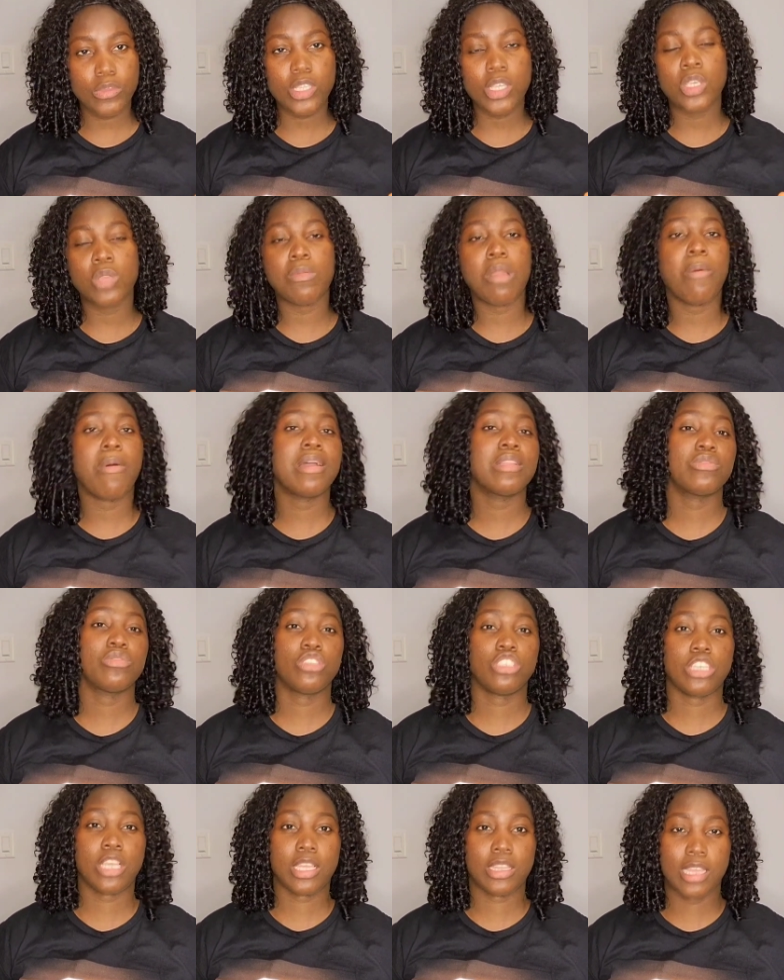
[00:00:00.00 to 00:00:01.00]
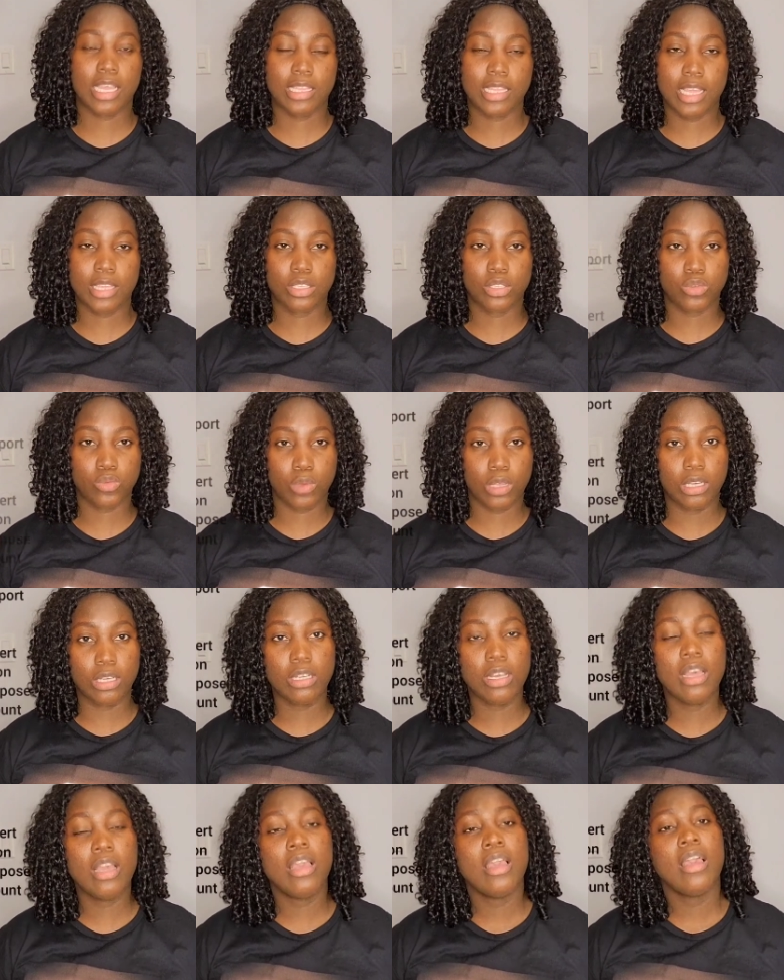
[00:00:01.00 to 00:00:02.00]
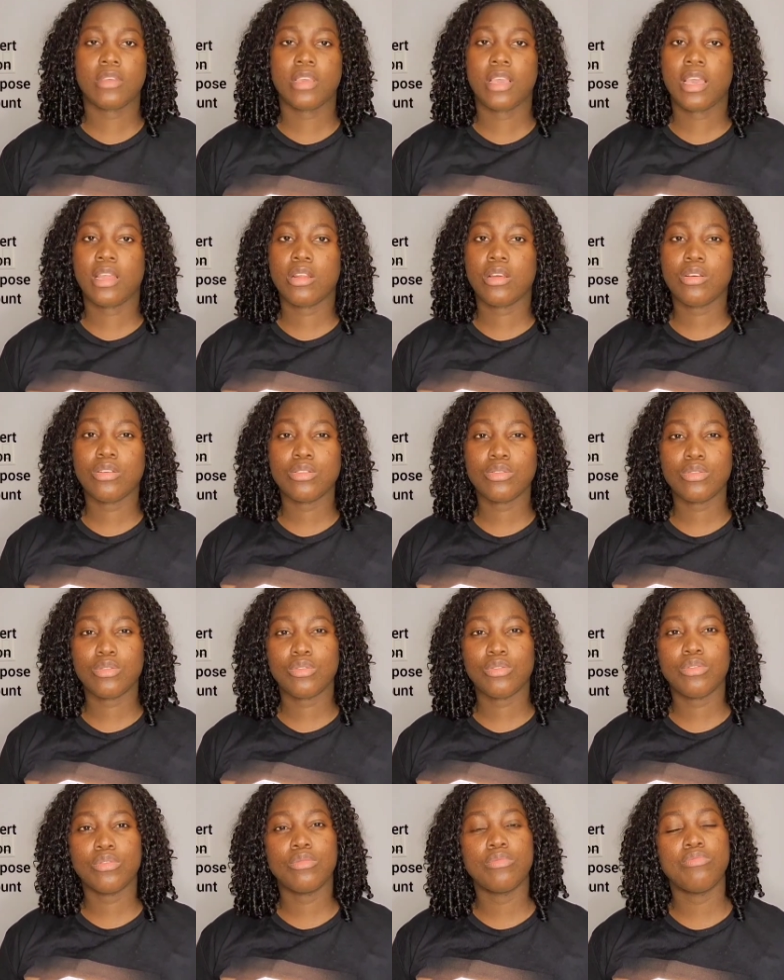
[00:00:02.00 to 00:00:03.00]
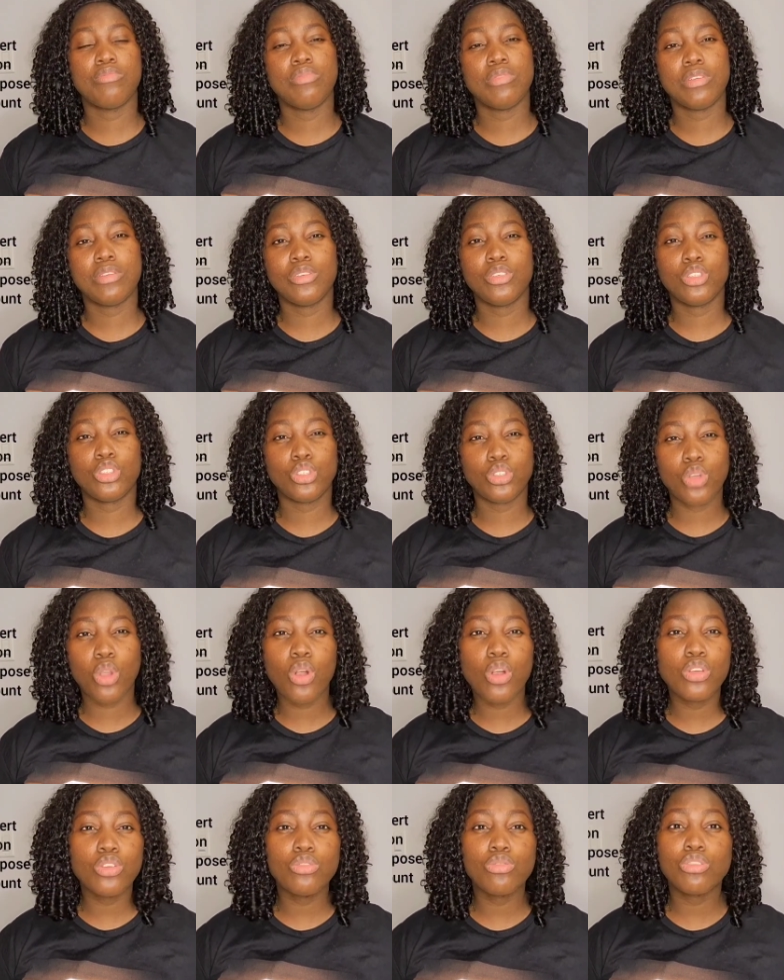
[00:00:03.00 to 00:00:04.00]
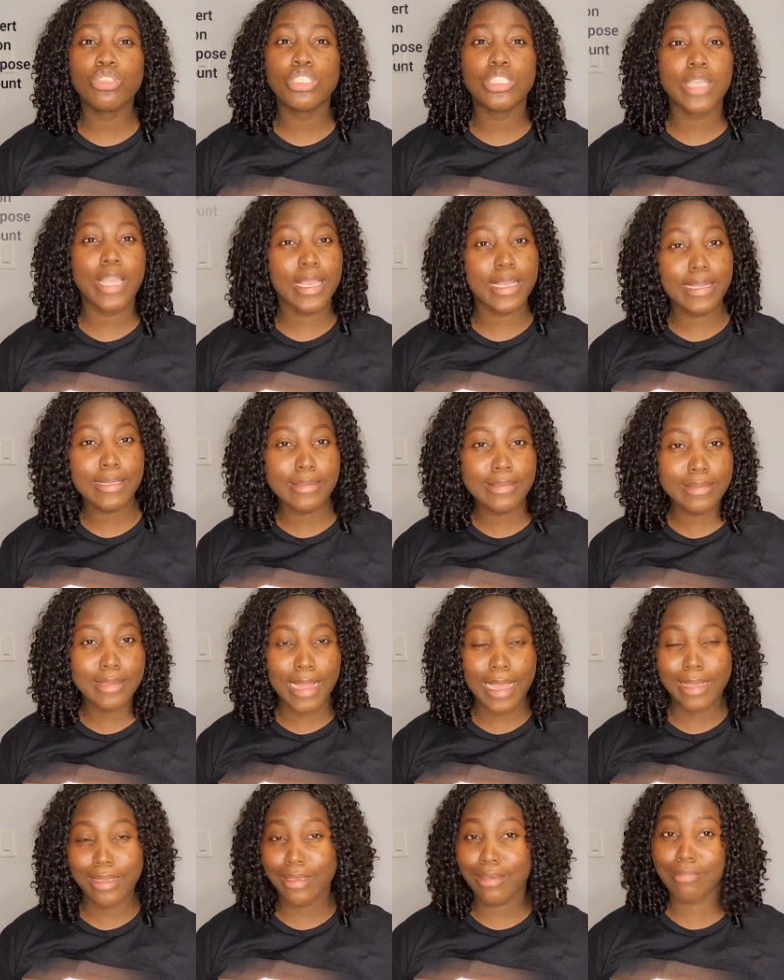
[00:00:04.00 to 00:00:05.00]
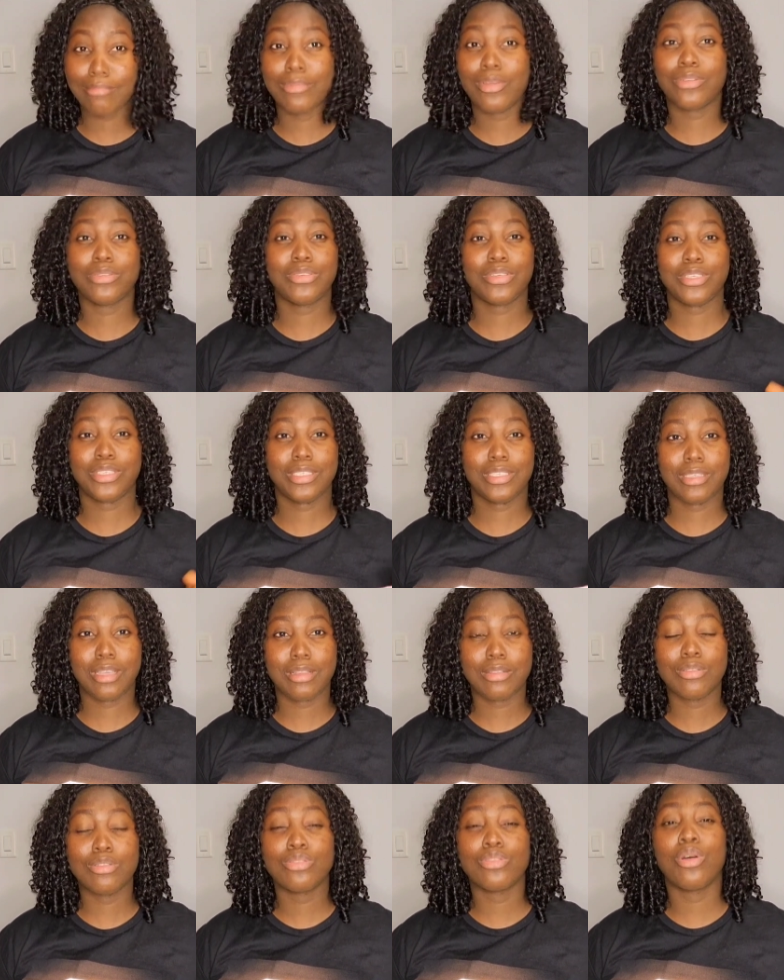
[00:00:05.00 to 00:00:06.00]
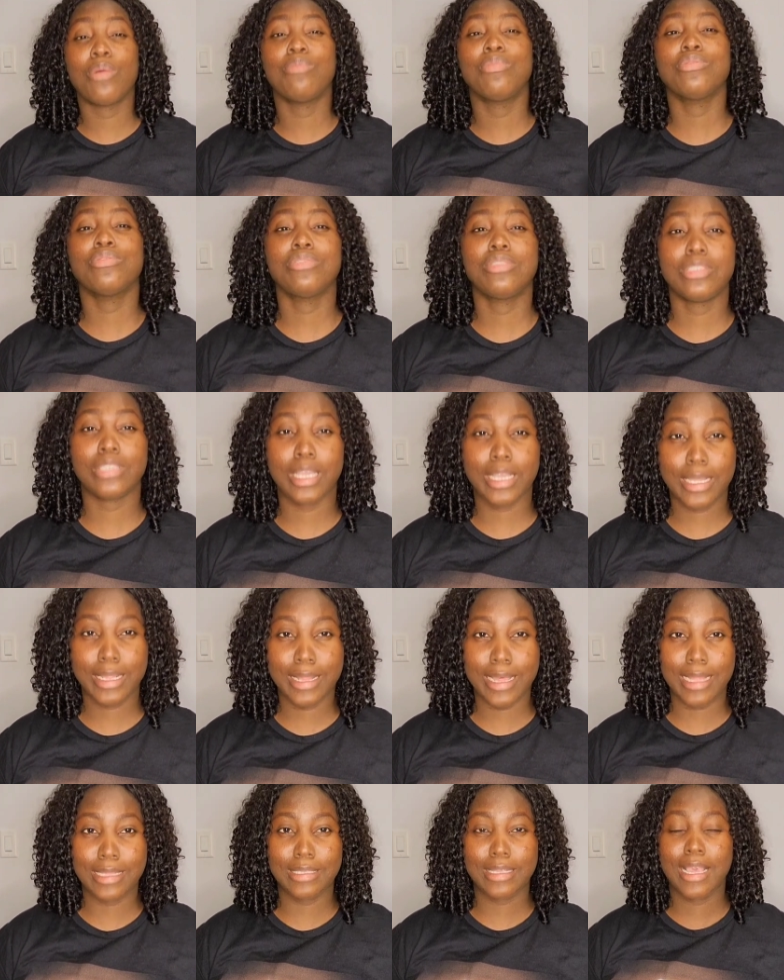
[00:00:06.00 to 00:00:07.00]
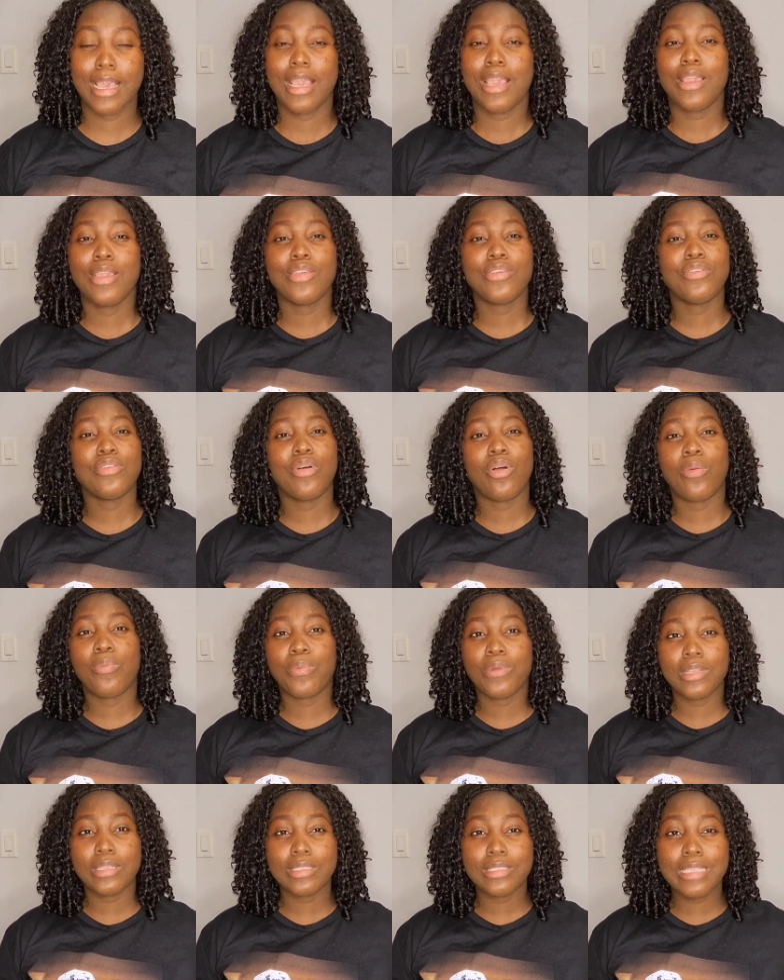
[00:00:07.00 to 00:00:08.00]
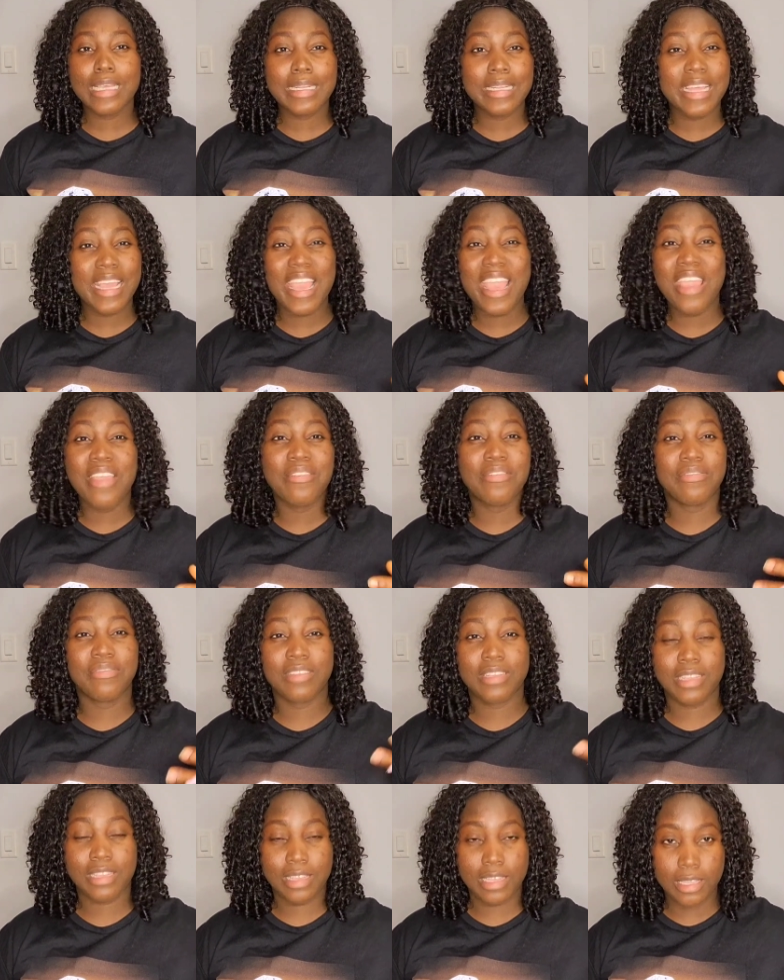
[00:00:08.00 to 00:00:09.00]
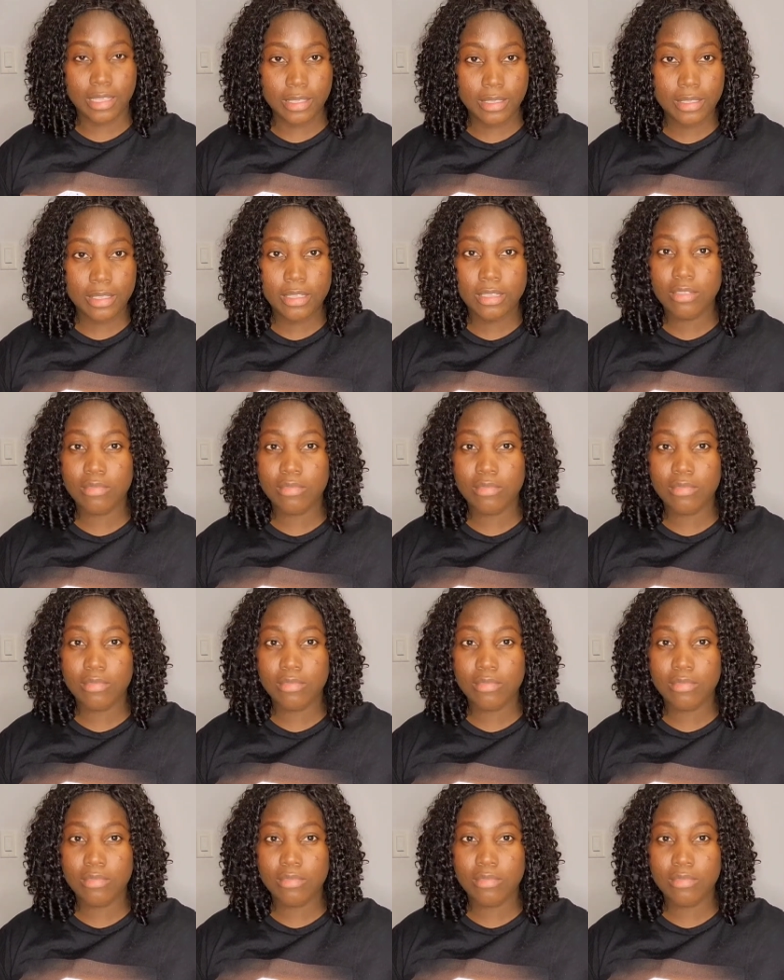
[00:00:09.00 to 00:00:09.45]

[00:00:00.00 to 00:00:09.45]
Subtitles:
you might want to check that as well. And also be sure you check, like not just check, to double check that you uploaded everything.